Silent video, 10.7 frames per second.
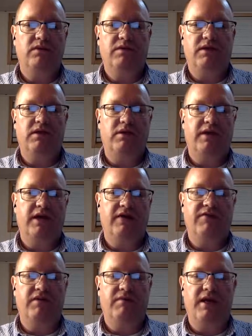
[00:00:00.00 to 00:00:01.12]
We'll be
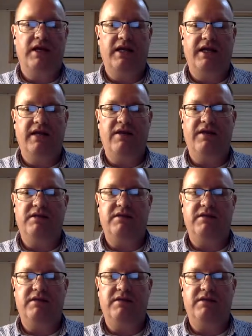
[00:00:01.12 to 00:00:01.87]
doing it from NETA.